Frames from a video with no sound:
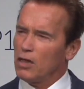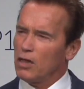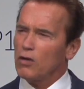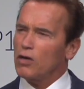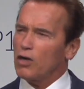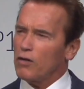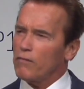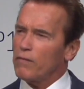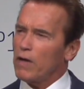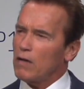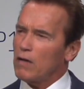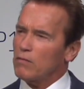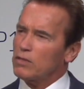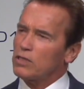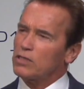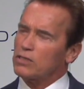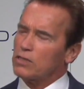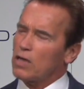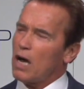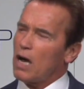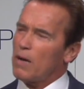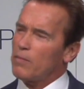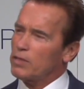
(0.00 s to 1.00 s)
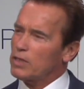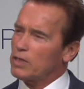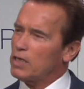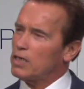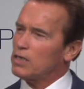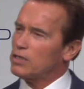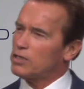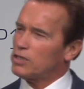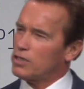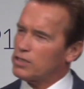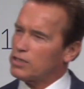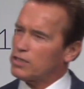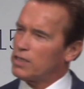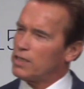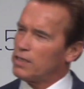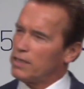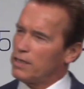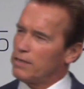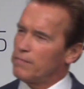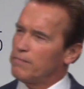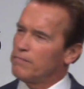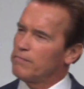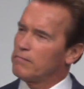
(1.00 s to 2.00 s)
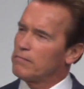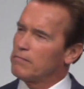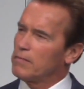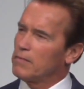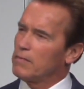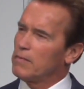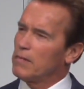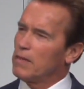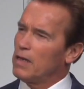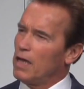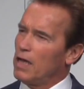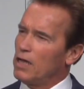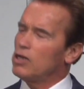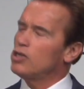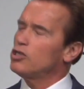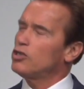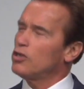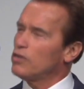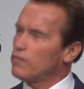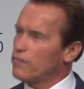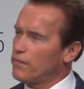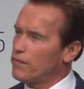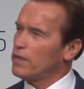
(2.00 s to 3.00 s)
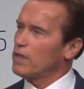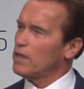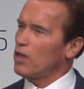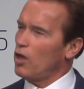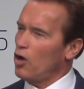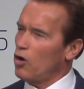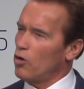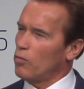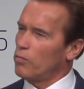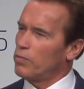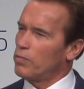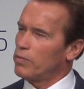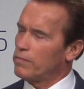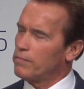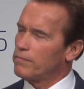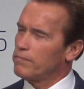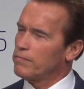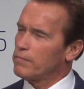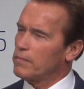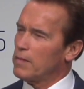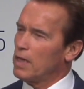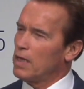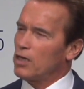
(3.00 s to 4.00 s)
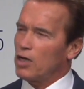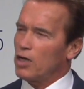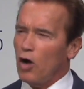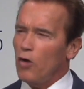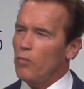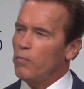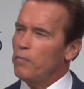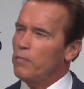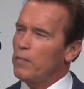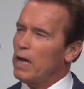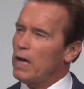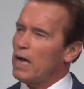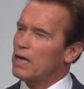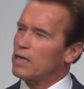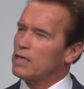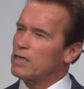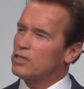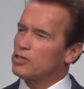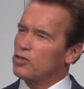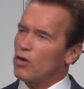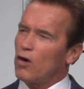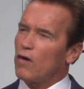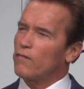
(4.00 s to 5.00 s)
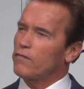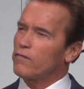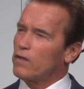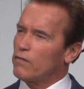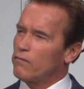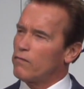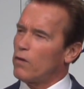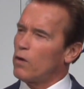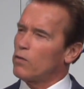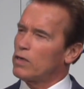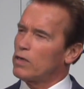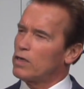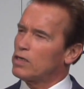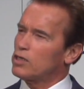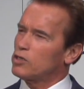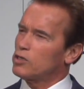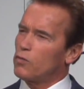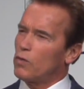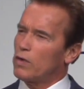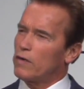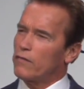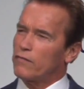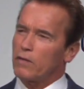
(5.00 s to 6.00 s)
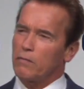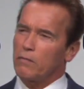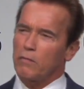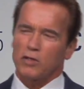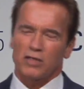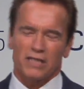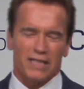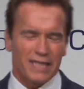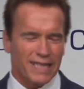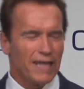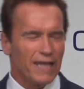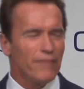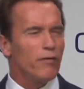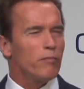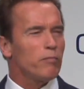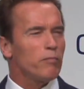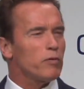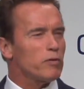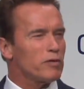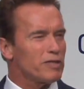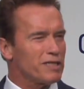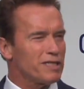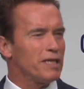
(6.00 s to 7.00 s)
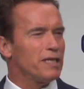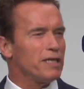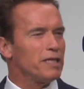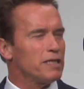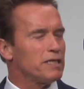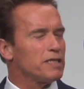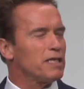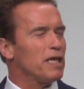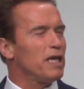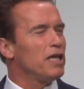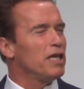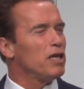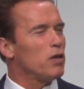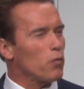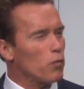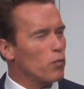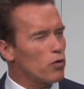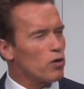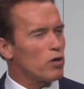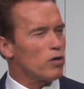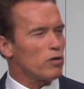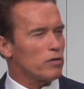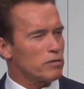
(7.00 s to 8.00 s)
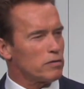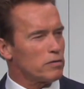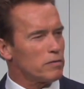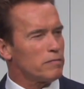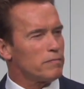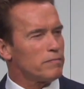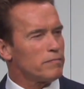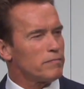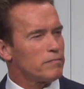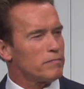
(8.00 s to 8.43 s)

Look around this carbon-conscious city, and you should feel hope. Copenhagen is often voted as one of the most livable cities in the world.